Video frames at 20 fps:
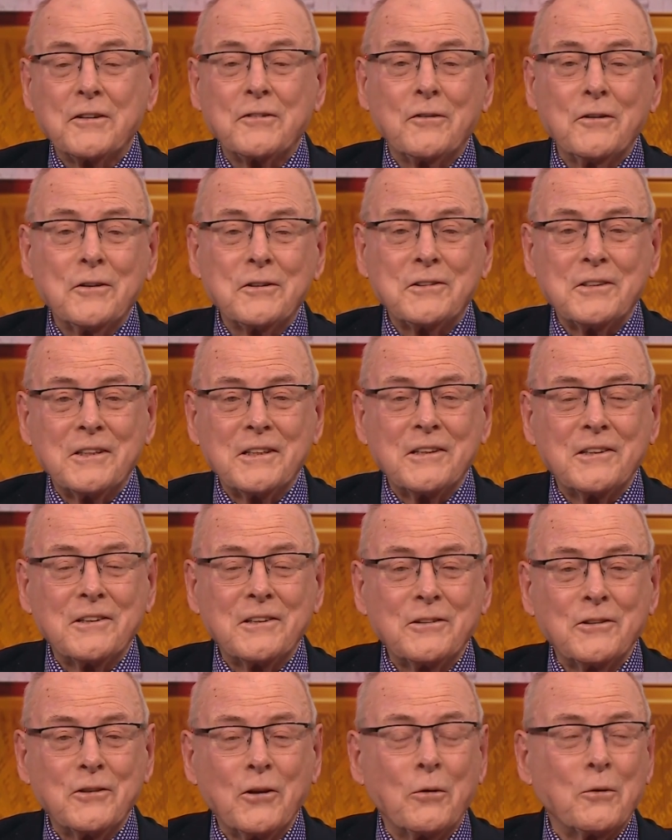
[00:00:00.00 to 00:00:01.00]
crossed that
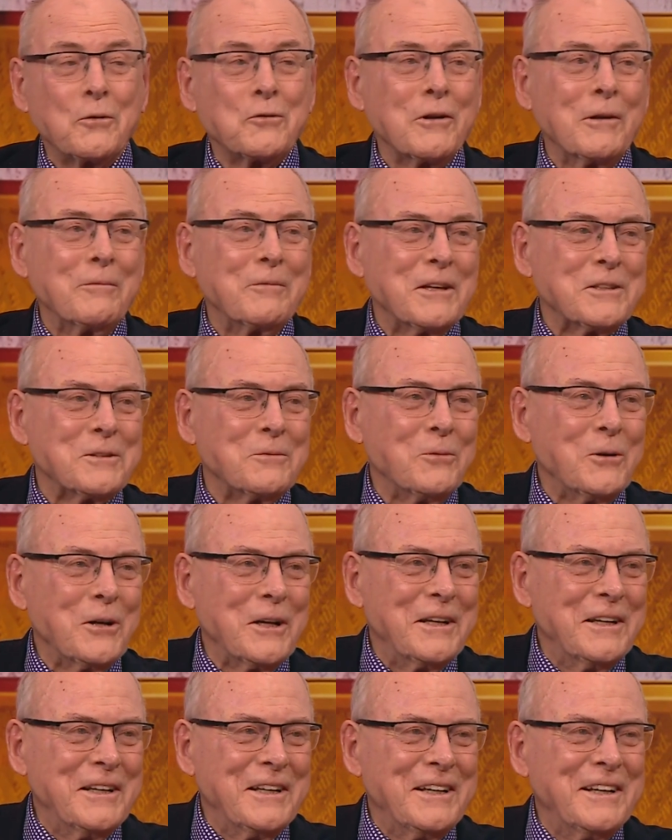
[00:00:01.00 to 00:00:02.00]
Donald Trump doesn't win.